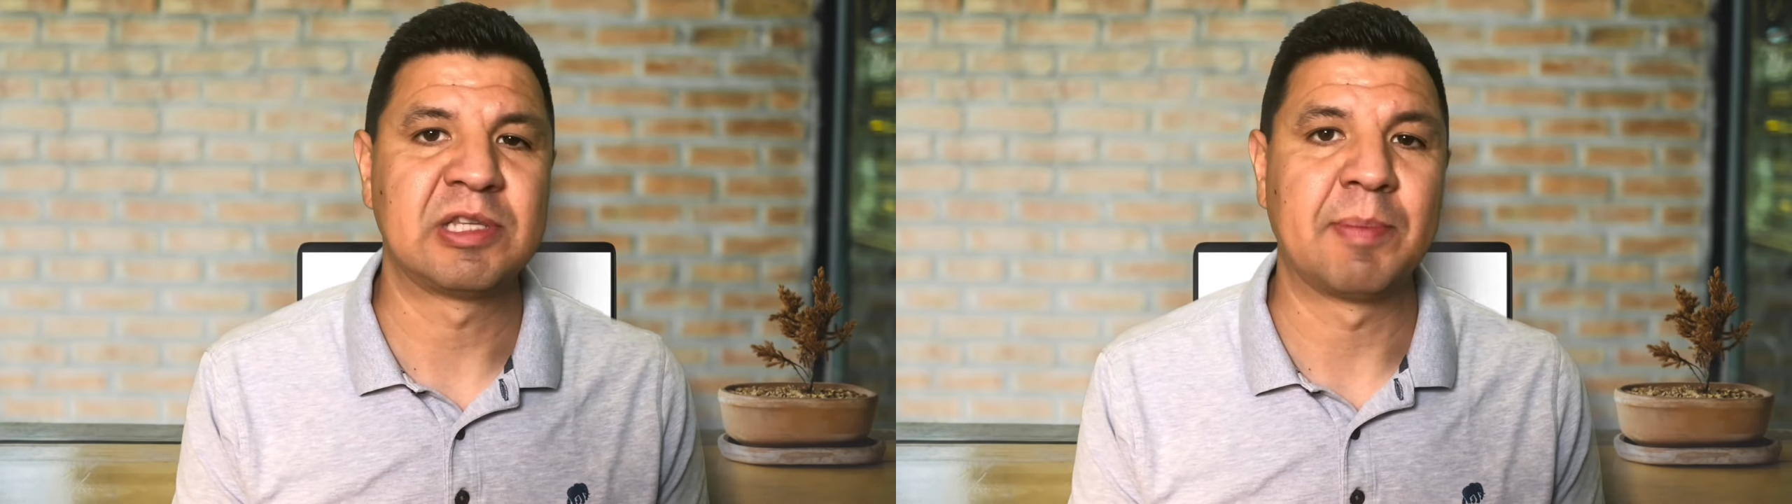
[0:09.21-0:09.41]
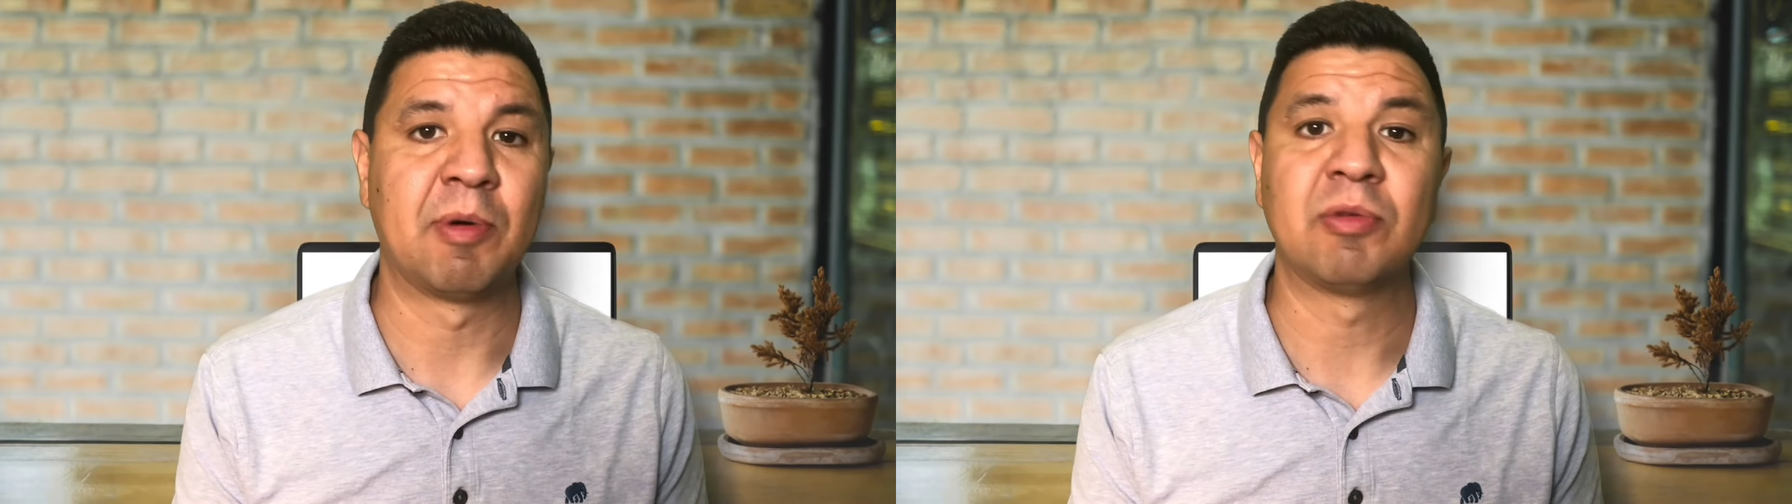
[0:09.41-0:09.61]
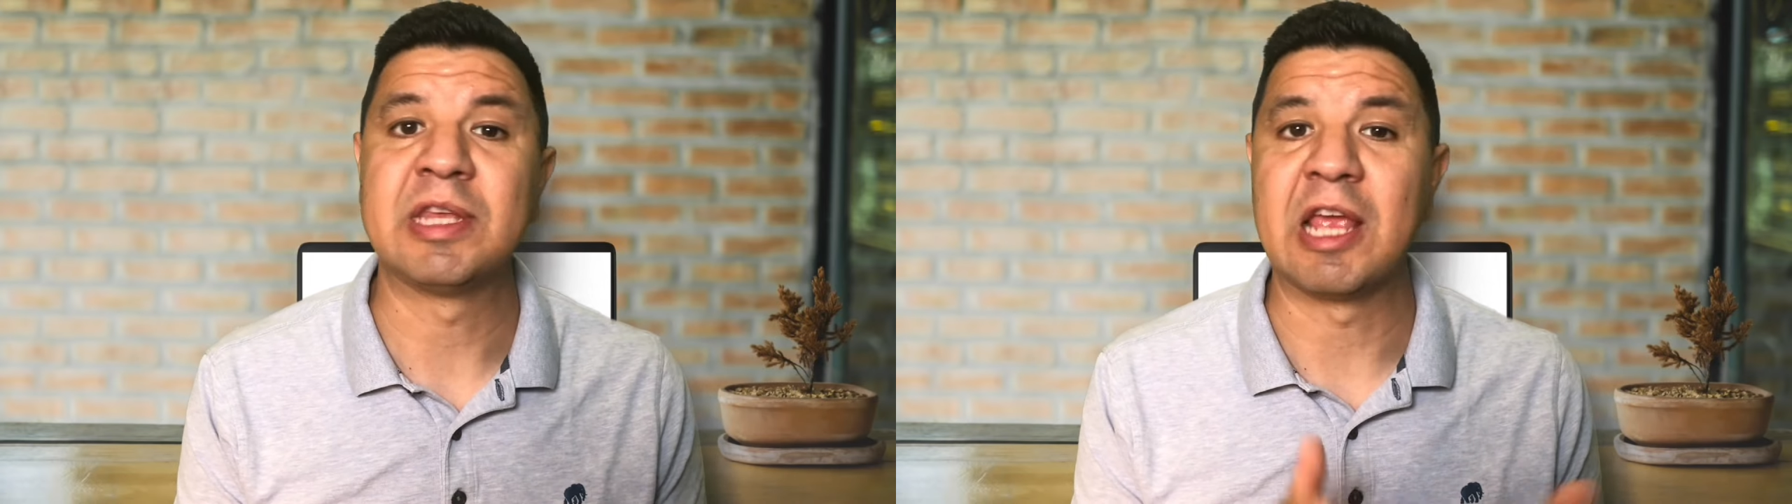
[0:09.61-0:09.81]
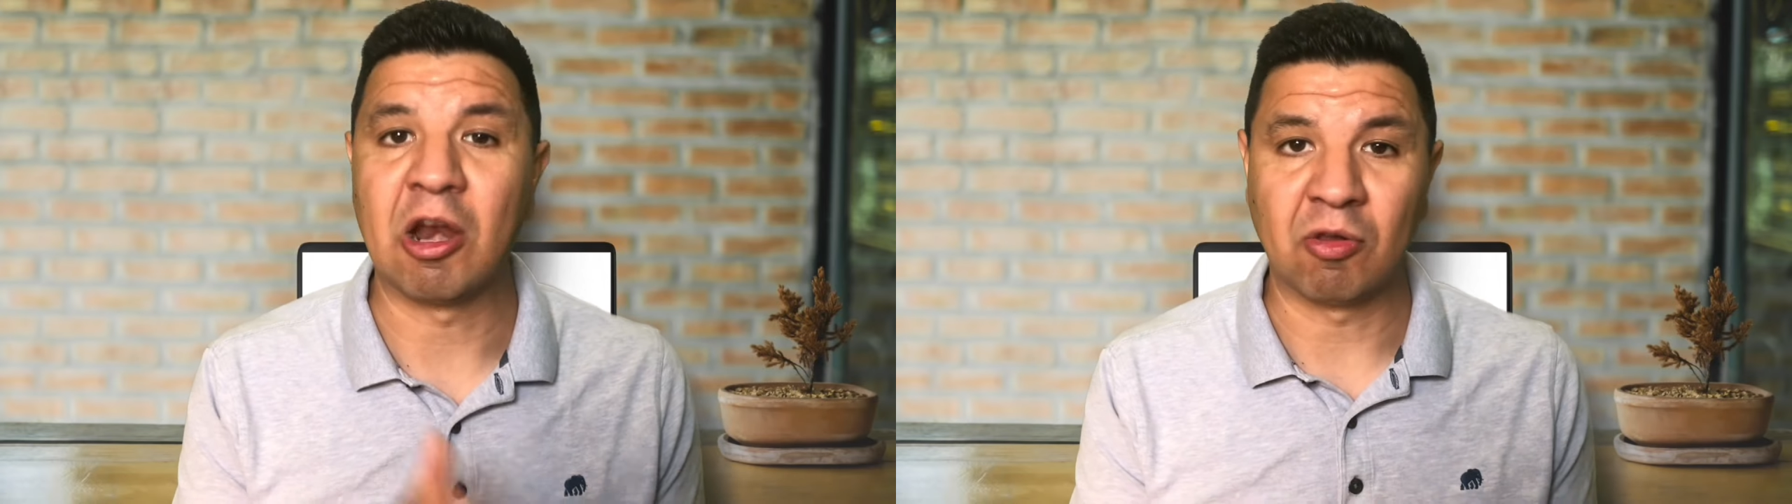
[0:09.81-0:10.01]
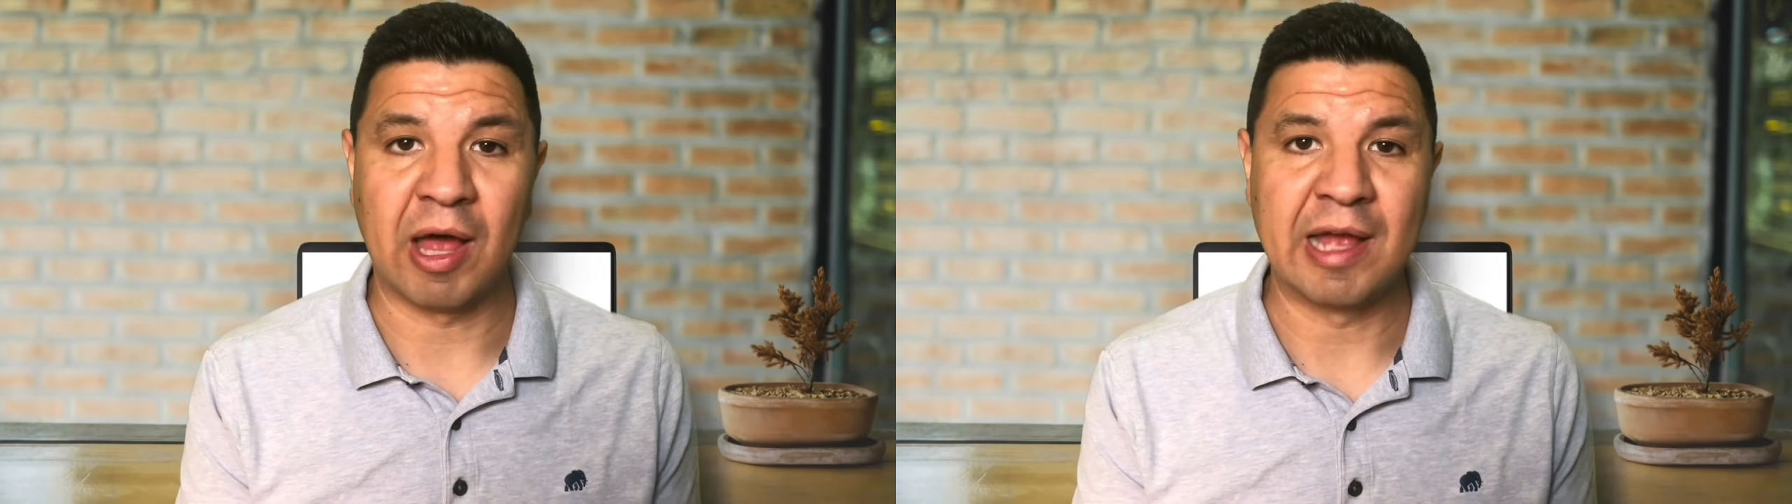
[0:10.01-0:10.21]
that both the
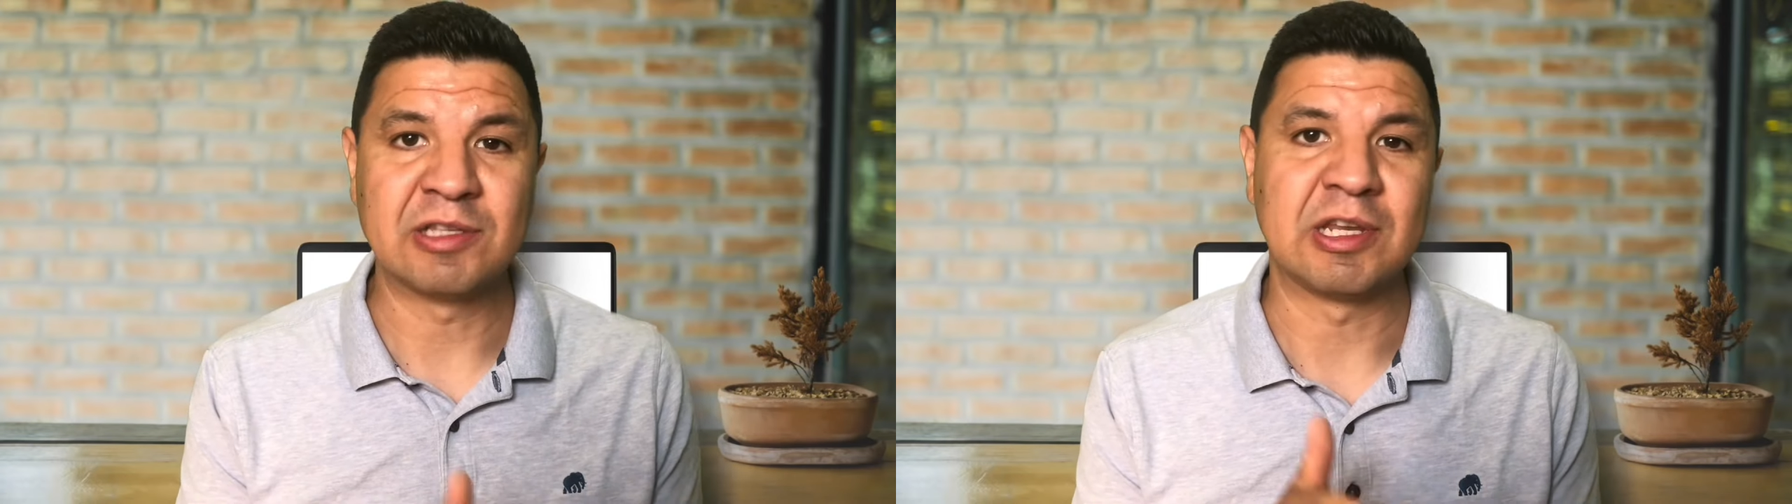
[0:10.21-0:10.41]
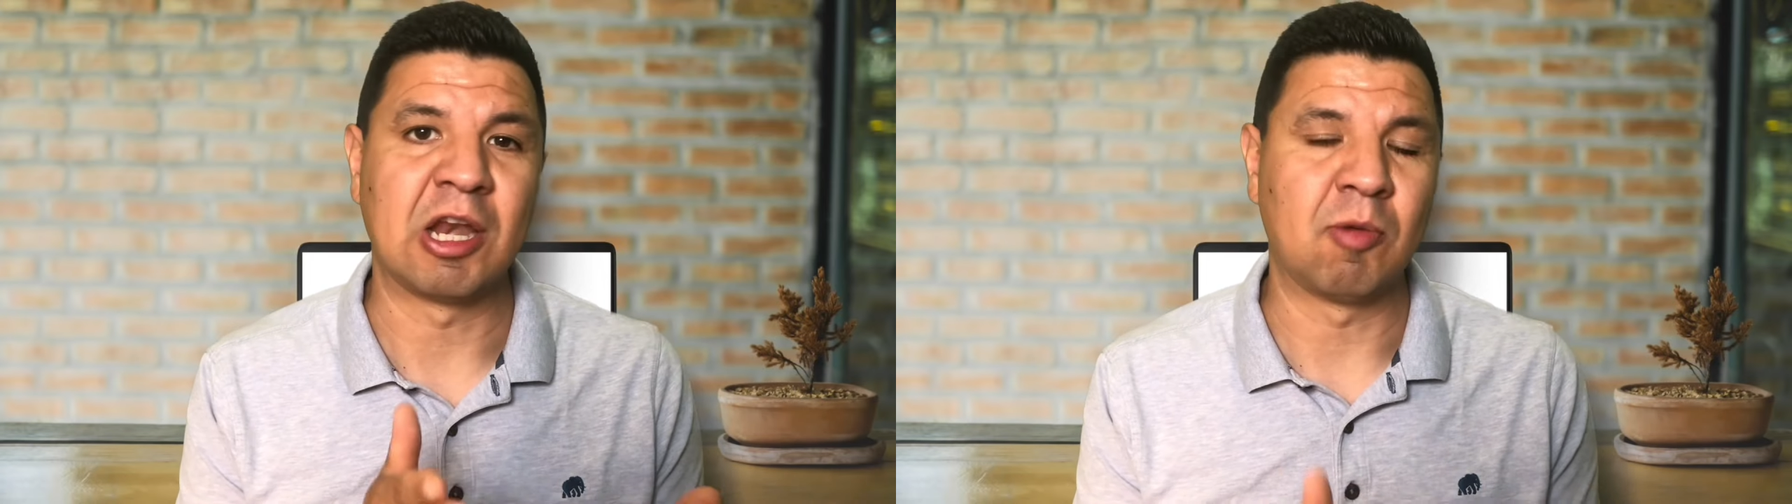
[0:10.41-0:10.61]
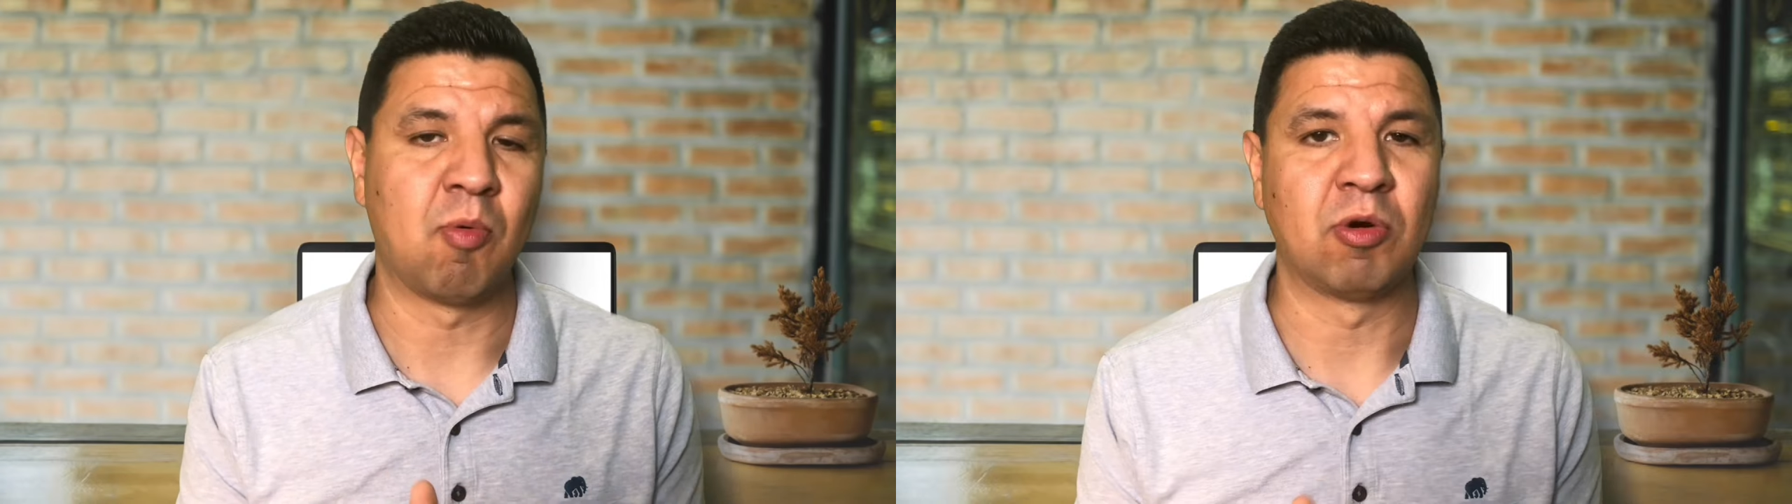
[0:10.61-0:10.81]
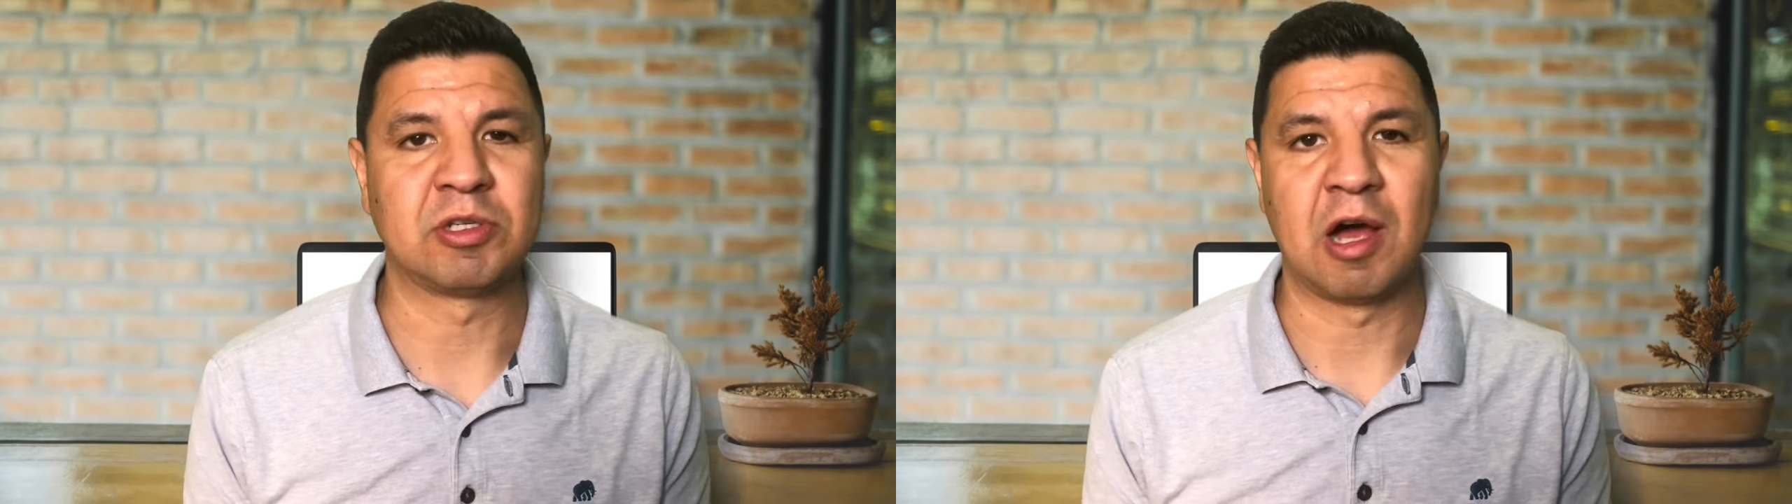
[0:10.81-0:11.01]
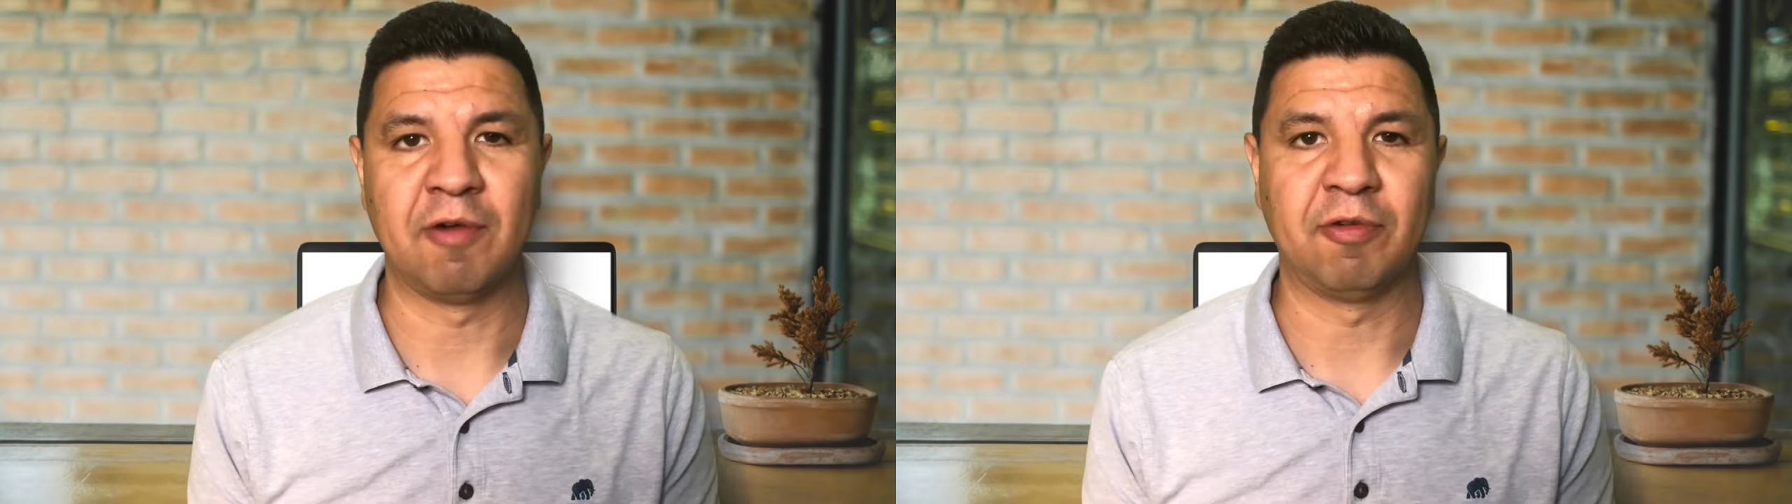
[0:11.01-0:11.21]
airlines and
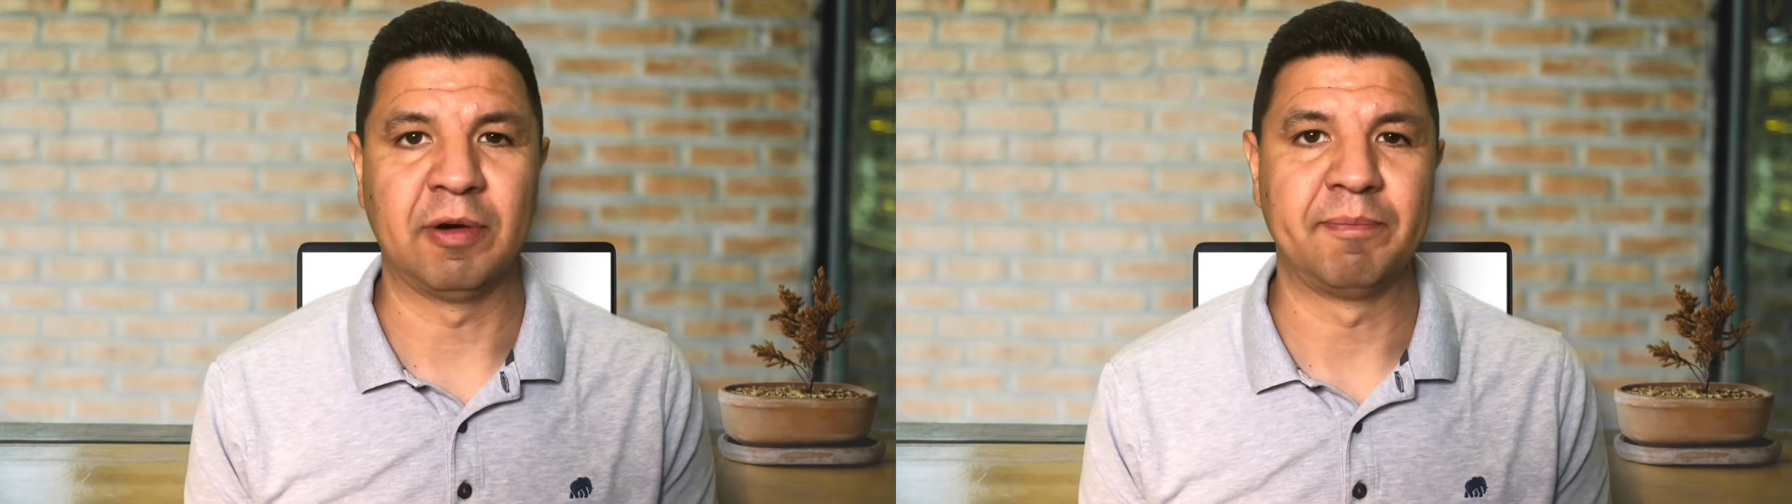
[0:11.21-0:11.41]
airports offer.